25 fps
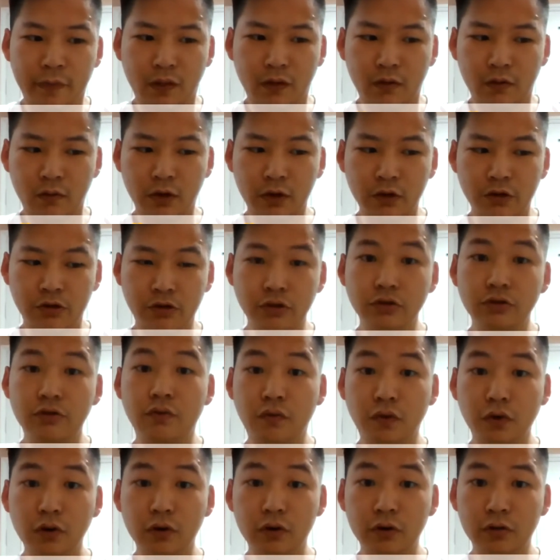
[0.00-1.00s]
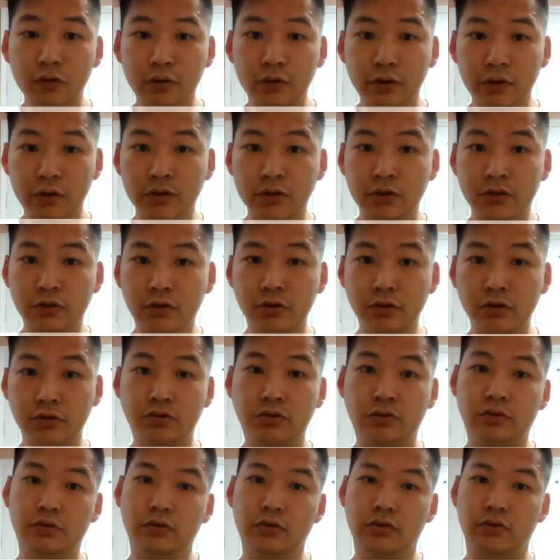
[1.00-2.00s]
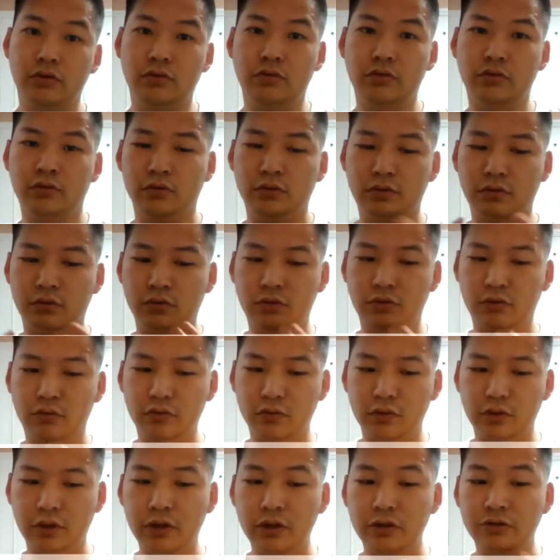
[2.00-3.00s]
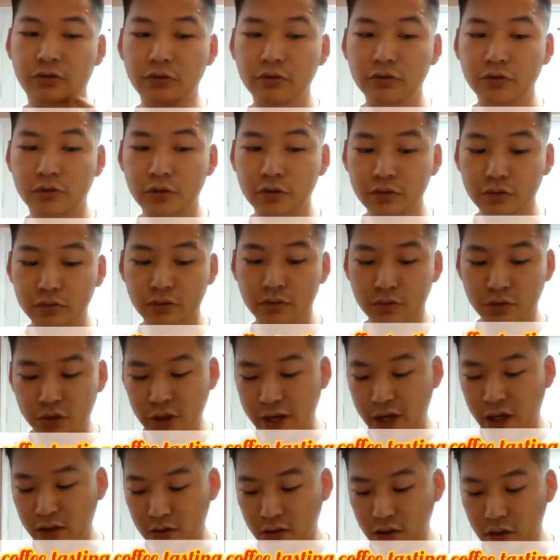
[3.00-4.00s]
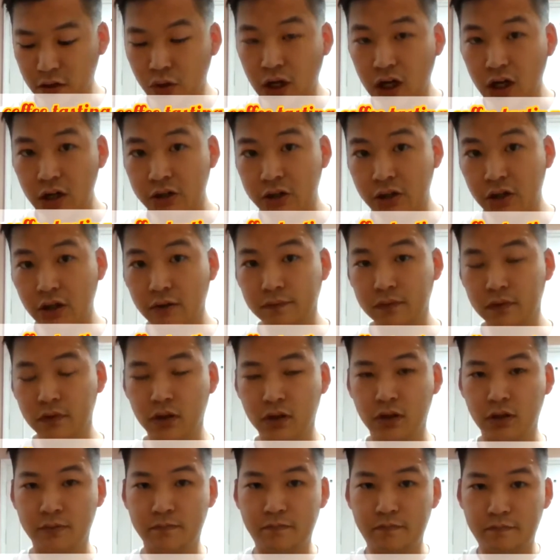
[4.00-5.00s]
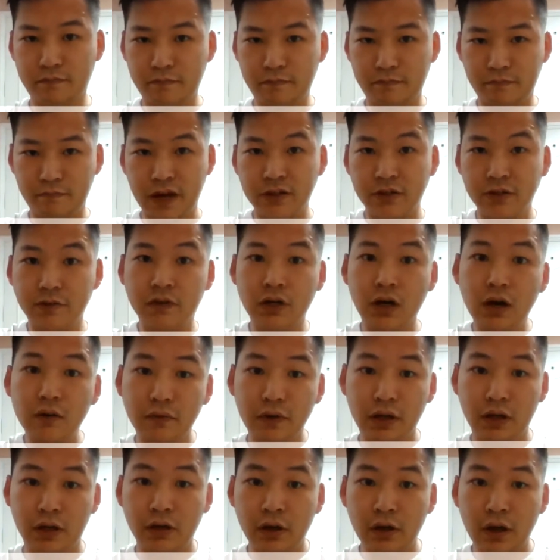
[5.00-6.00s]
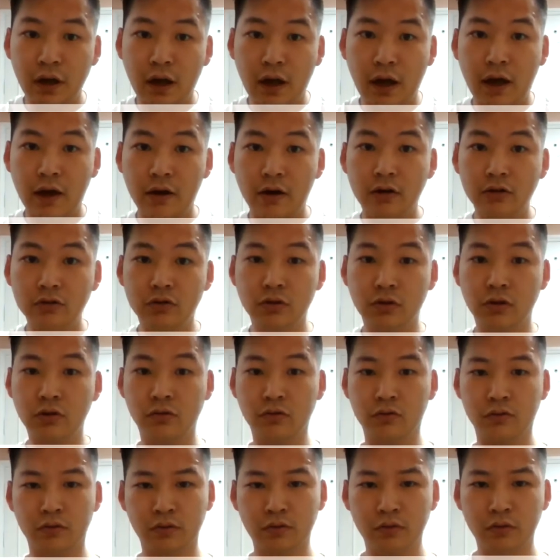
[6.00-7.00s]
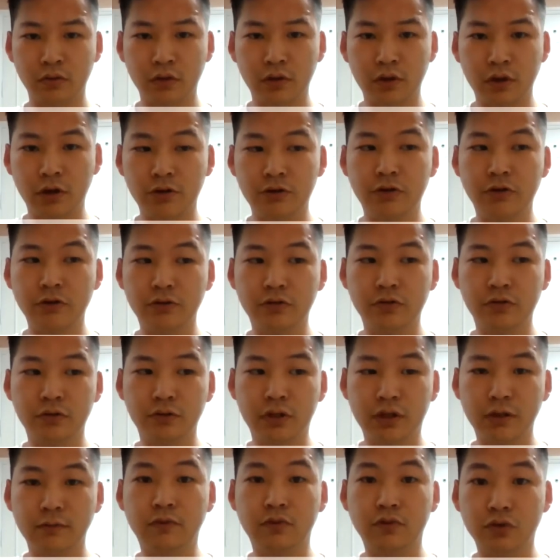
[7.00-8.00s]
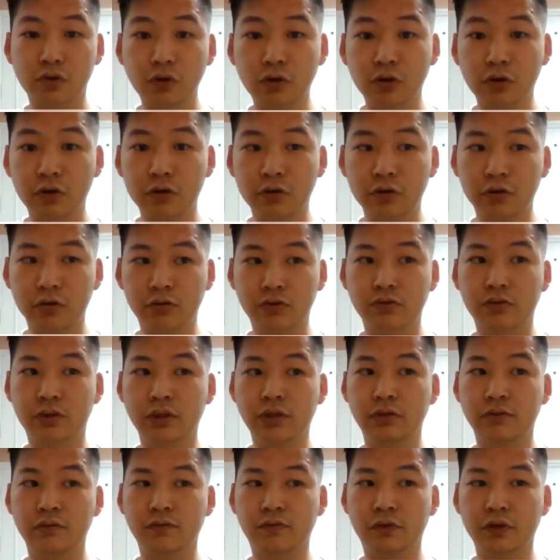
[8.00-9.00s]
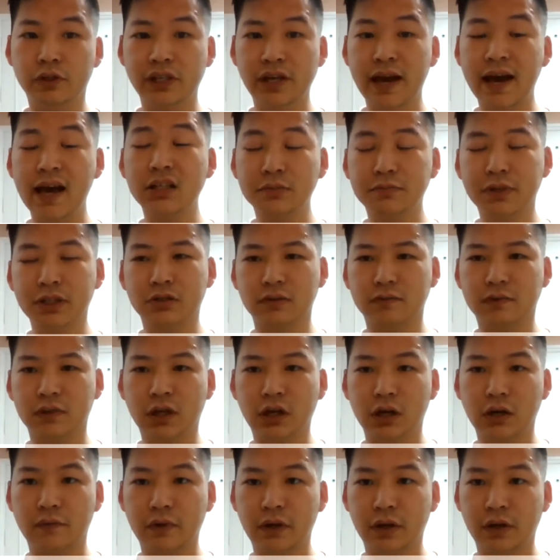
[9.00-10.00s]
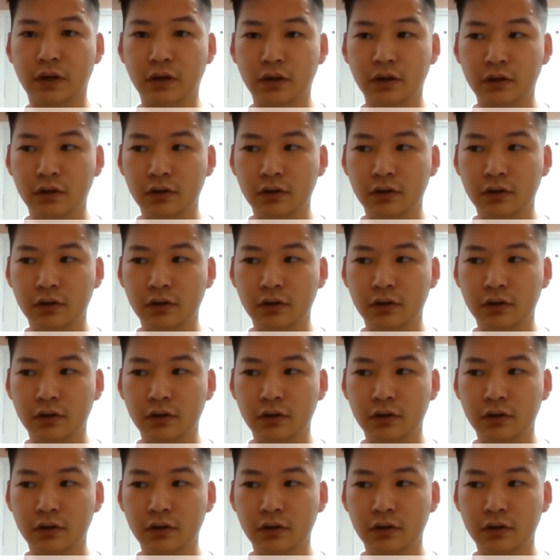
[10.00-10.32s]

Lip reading: What it's used for is to, it is used to check the quality of the batch of coffee, and also it is used to give score to the, for the aspects of the coffee.